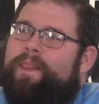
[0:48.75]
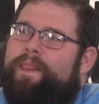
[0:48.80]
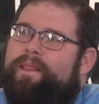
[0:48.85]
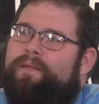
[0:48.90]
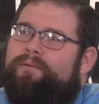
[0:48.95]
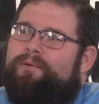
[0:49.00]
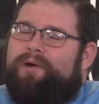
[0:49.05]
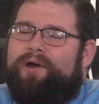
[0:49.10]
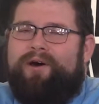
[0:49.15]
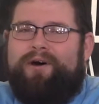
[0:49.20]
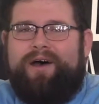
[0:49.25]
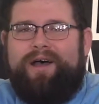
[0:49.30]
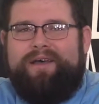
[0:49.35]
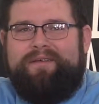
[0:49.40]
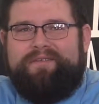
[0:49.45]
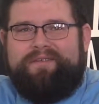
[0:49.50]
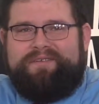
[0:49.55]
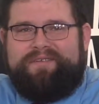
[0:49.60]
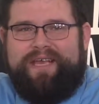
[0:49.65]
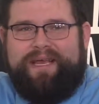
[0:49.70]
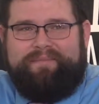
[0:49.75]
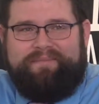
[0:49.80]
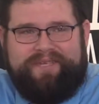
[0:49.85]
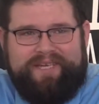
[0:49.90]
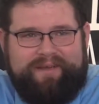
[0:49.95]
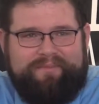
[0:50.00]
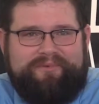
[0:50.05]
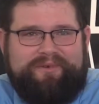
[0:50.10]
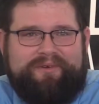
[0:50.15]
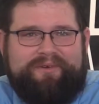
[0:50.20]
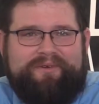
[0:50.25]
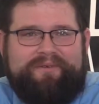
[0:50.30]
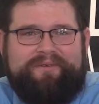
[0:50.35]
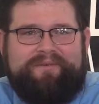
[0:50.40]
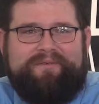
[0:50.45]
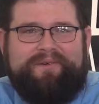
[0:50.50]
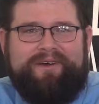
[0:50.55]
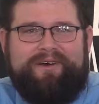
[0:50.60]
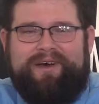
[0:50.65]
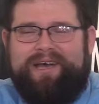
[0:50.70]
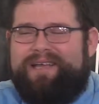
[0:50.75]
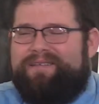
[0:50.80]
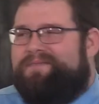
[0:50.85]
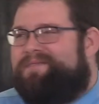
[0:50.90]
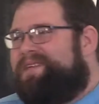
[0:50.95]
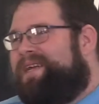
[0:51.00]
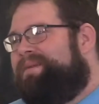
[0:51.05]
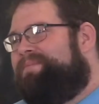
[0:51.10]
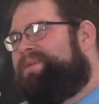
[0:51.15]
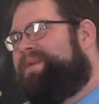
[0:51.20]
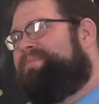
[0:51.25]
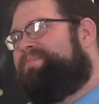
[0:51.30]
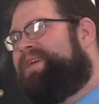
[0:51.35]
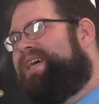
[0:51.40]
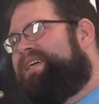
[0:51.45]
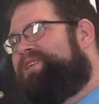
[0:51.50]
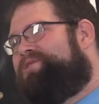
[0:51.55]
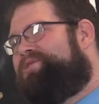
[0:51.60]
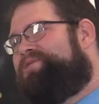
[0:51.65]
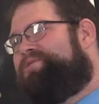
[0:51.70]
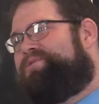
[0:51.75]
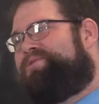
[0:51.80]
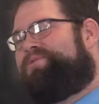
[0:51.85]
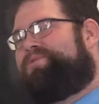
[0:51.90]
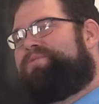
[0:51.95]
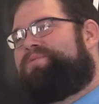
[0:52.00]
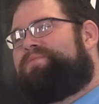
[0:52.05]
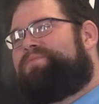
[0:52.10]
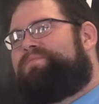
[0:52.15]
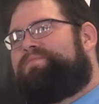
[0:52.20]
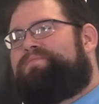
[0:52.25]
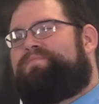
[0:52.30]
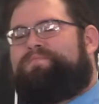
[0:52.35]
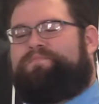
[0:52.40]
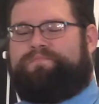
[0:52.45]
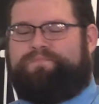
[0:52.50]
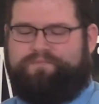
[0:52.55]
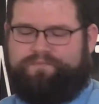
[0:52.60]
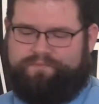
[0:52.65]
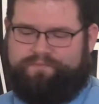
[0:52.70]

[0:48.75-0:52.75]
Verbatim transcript: Right. We all have the same tempter. We all have the same temptations. Yes.